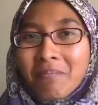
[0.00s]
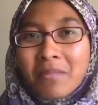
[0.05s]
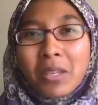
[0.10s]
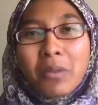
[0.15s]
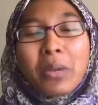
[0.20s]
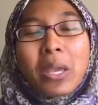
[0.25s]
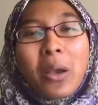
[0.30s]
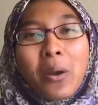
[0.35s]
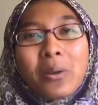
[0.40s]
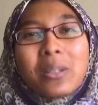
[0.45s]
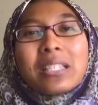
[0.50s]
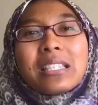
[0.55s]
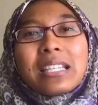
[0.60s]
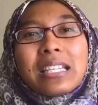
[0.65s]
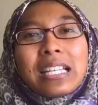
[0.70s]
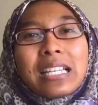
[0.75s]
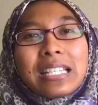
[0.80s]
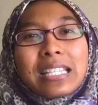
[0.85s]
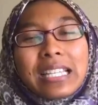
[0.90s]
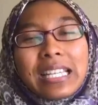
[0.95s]
So we
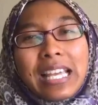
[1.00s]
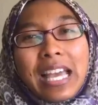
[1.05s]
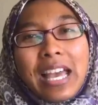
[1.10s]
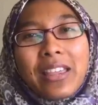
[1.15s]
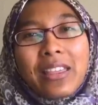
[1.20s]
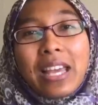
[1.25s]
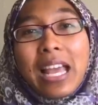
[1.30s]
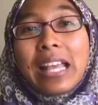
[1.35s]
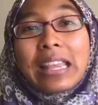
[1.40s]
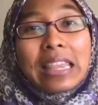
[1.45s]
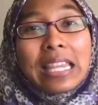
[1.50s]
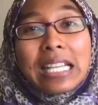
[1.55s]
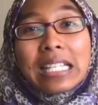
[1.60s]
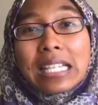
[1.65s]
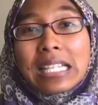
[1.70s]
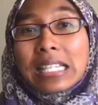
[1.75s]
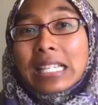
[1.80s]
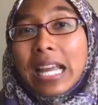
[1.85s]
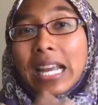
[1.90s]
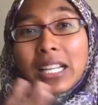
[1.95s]
hosted it together. And this
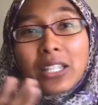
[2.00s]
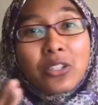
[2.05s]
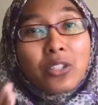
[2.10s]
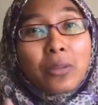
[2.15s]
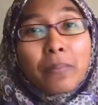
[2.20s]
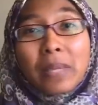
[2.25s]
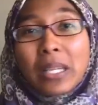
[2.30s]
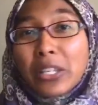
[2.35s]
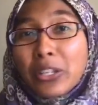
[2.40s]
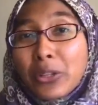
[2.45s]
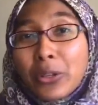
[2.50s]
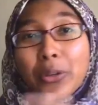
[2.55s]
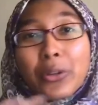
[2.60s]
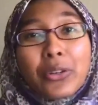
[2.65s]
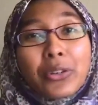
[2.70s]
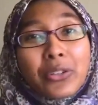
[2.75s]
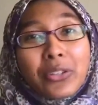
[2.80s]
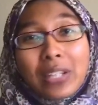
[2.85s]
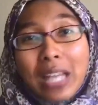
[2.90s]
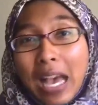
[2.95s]
is like, took me
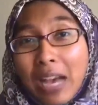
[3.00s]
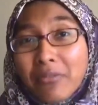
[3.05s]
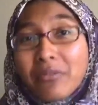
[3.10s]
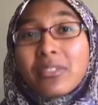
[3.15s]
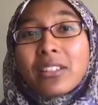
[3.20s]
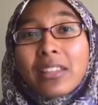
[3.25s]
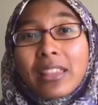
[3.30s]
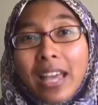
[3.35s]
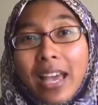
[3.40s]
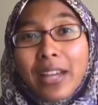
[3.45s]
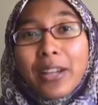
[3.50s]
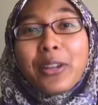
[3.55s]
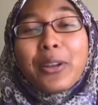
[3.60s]
years after that,